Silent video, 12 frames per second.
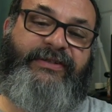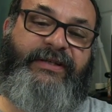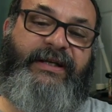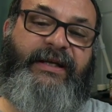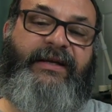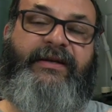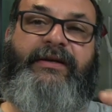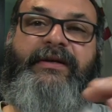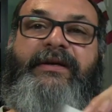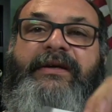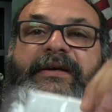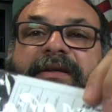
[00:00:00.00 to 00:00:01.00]
see.
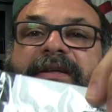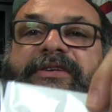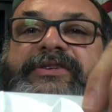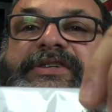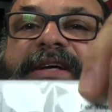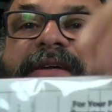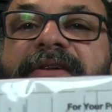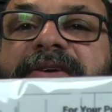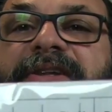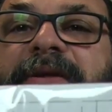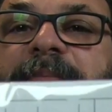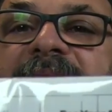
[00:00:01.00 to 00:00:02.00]
I'm going to let you take a
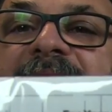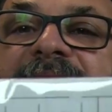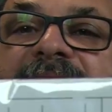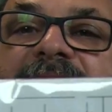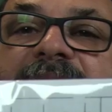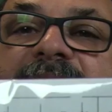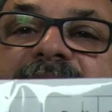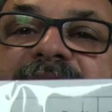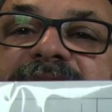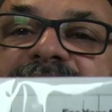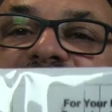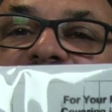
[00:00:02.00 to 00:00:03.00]
look at the back here.
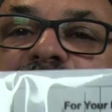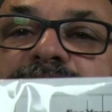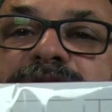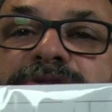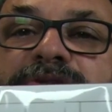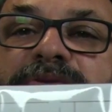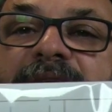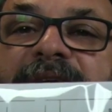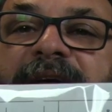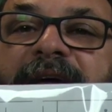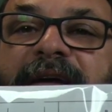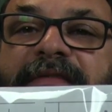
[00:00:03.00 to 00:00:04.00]
These things do
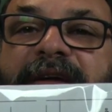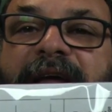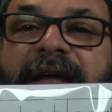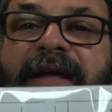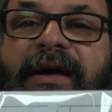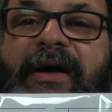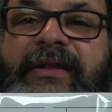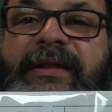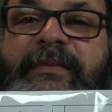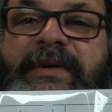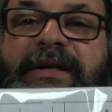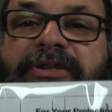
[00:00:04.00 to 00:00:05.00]
not have a
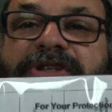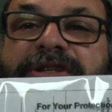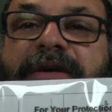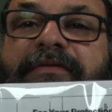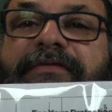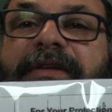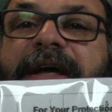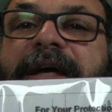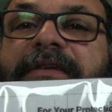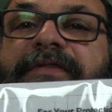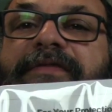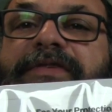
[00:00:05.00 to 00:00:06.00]
unlimited shelf
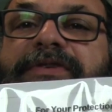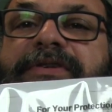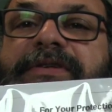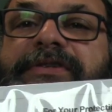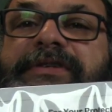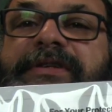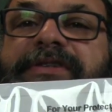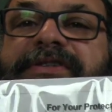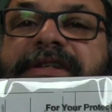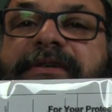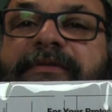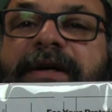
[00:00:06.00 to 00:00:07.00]
life. As you could
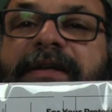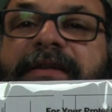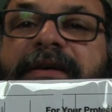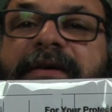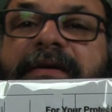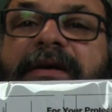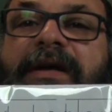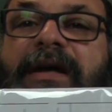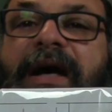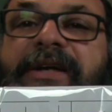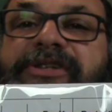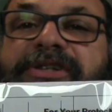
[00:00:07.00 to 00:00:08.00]
see right there,
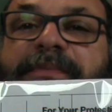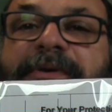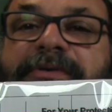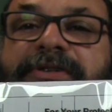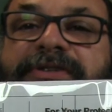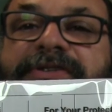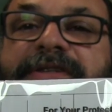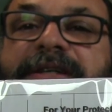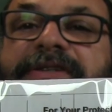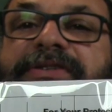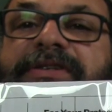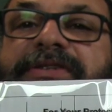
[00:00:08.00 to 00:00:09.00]
I just purchased
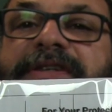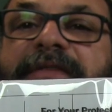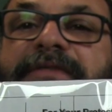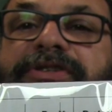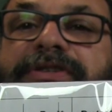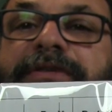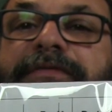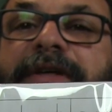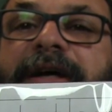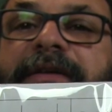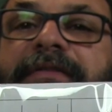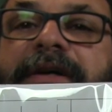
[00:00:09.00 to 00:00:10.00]
these, and these have a shelf
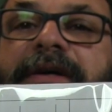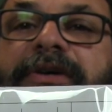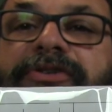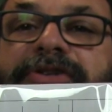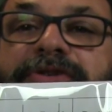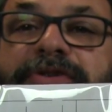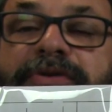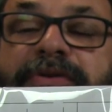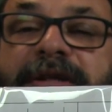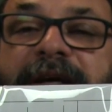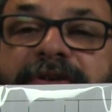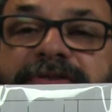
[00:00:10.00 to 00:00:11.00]
life to
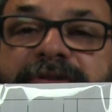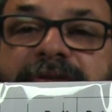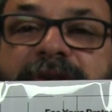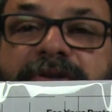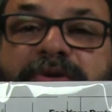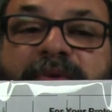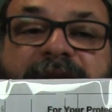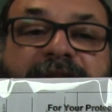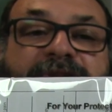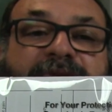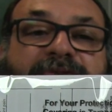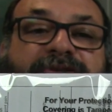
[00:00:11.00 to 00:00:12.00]

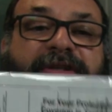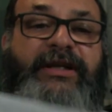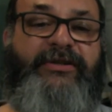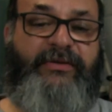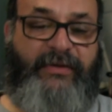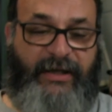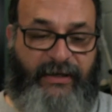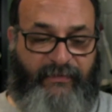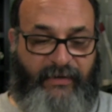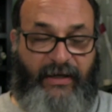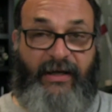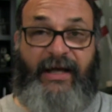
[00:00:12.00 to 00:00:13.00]
2022. So they do
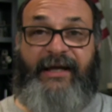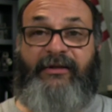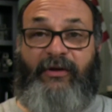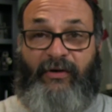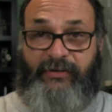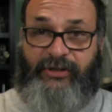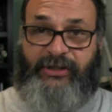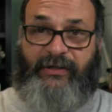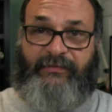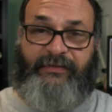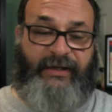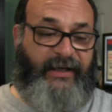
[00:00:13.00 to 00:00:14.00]
have a long
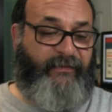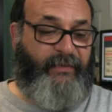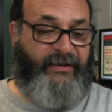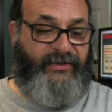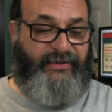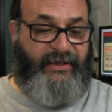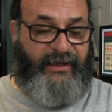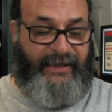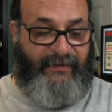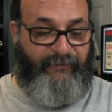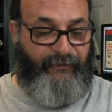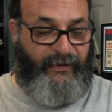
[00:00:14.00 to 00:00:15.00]
shelf life, but it's not
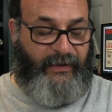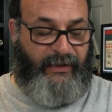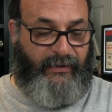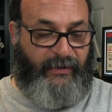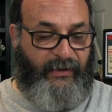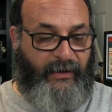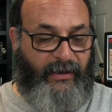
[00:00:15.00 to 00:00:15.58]
infinite.